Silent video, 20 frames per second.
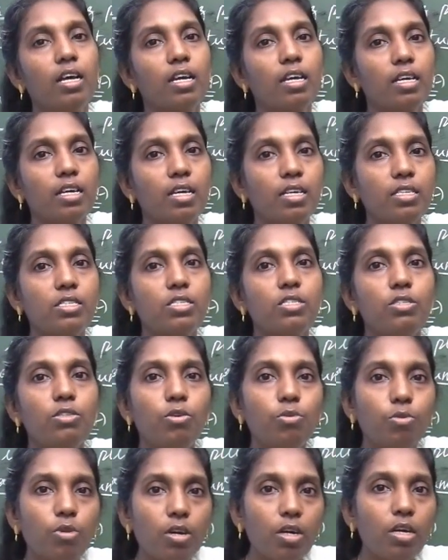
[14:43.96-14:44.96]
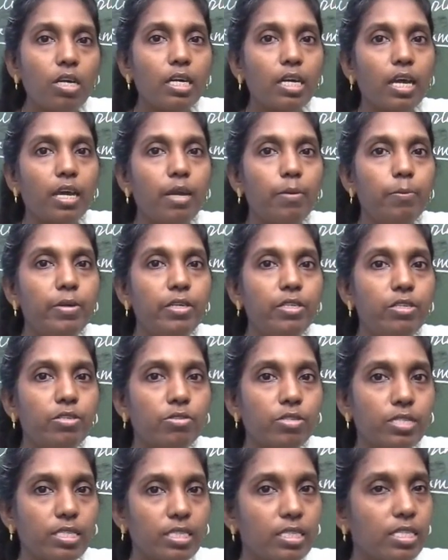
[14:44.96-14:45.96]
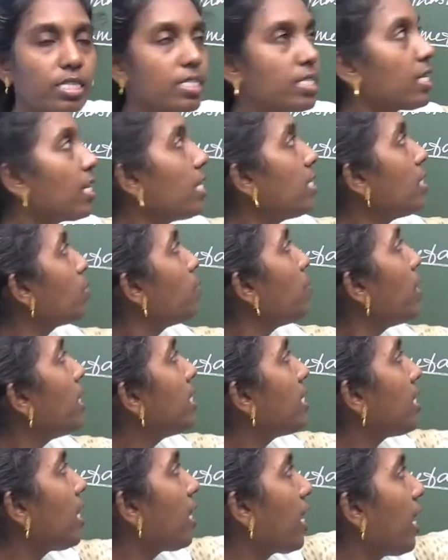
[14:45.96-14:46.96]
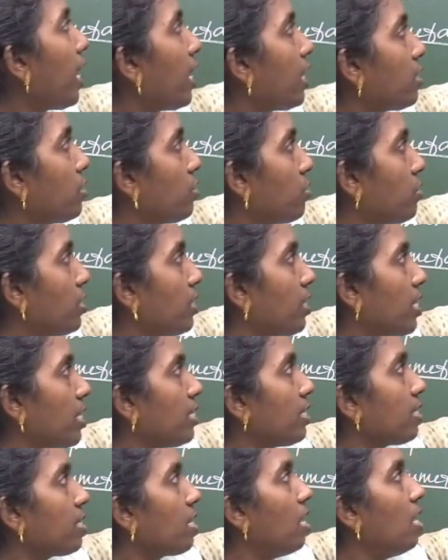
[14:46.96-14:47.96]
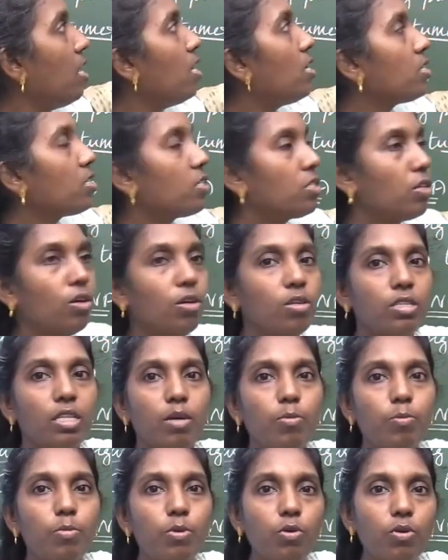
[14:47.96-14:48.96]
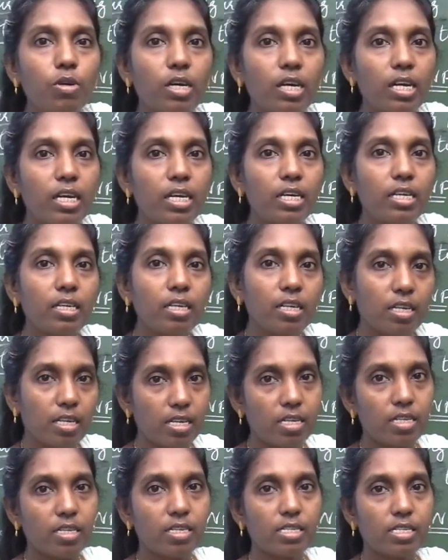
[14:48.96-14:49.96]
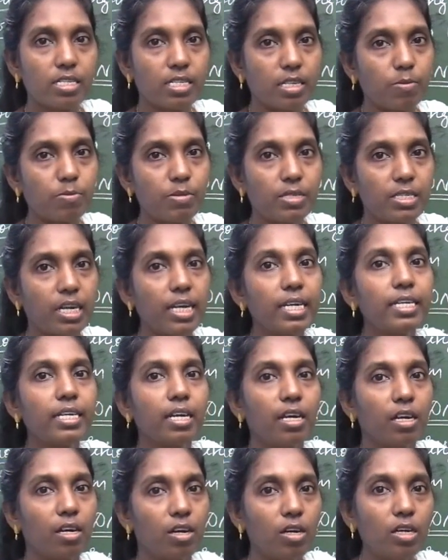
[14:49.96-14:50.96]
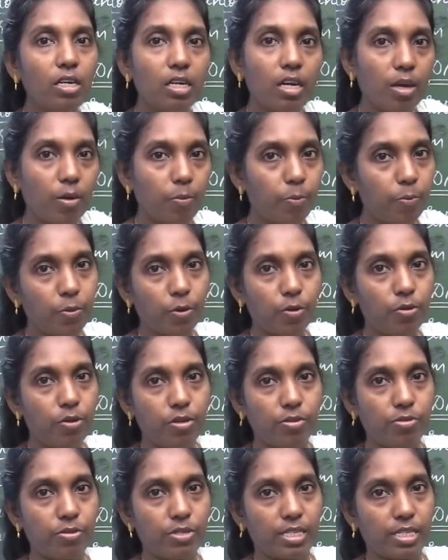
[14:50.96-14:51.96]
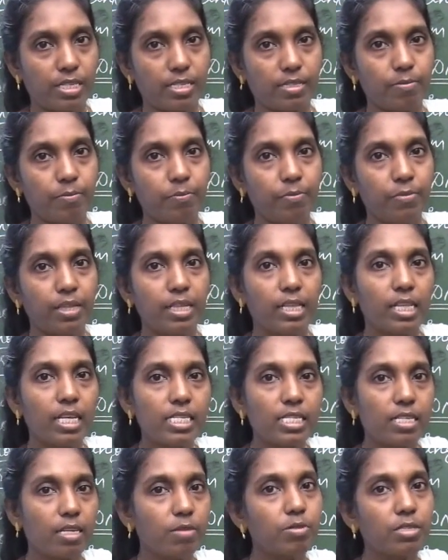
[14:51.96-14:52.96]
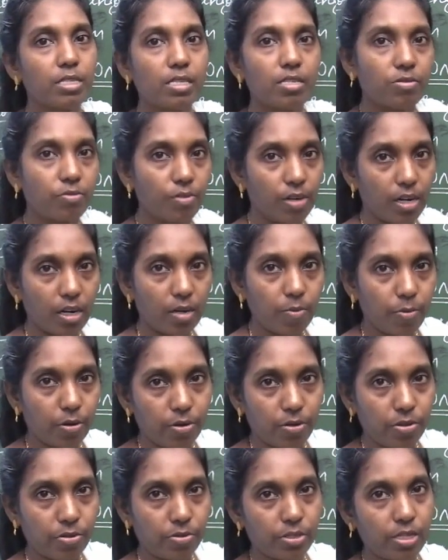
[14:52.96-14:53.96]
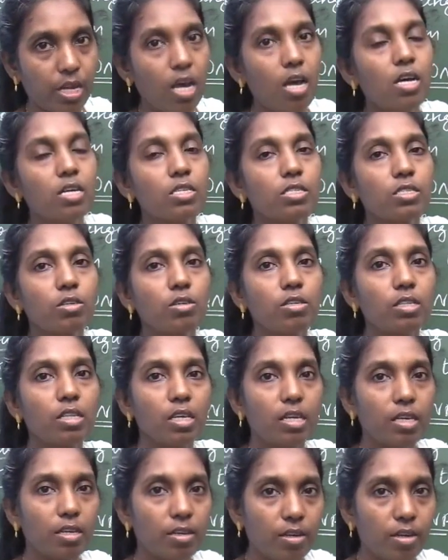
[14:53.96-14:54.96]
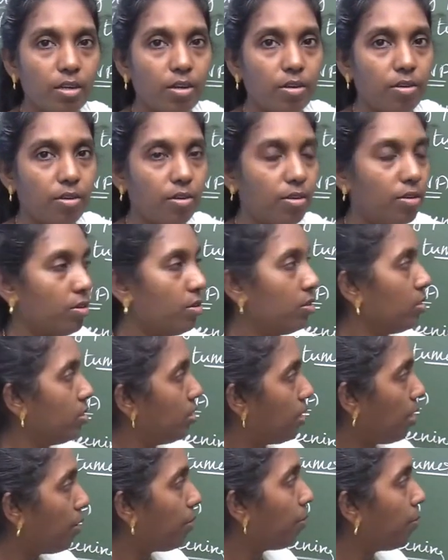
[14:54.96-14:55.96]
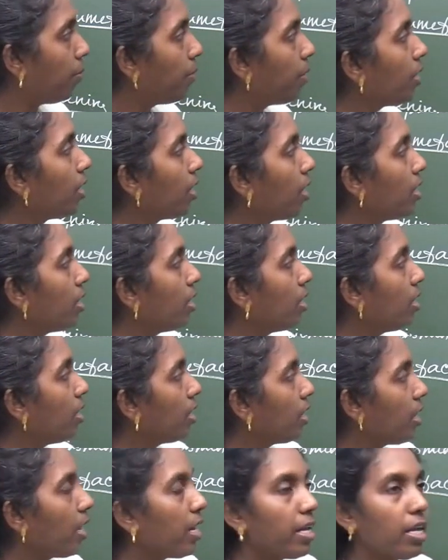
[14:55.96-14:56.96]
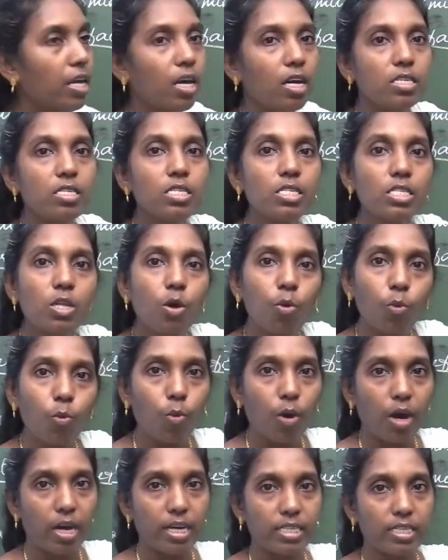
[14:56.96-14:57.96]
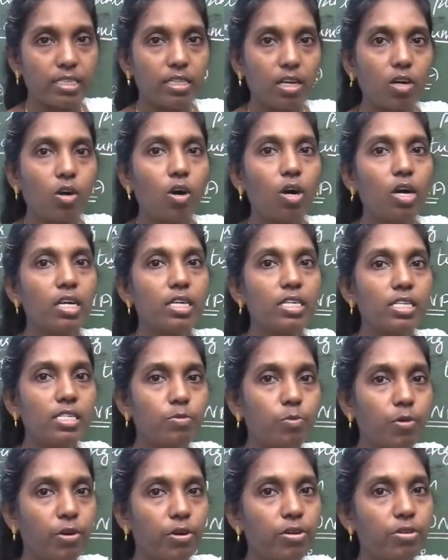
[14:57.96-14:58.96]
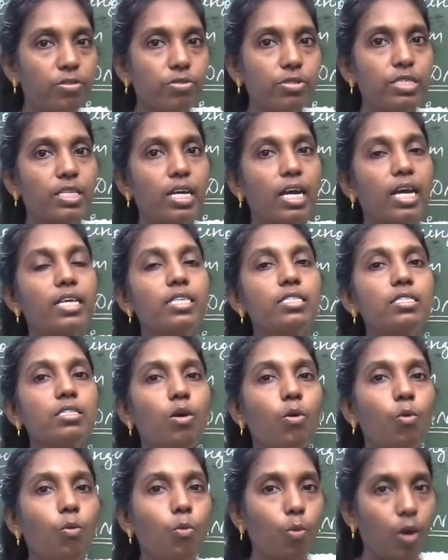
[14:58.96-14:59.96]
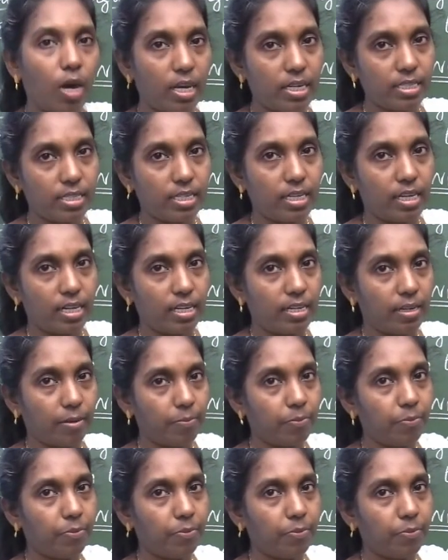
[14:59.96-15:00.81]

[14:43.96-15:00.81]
it do not able to synthesize beta-galactosidase. So, the blue color substrate cannot produce this. The substance will not produce. So, the area is white. The colony is produced as white color.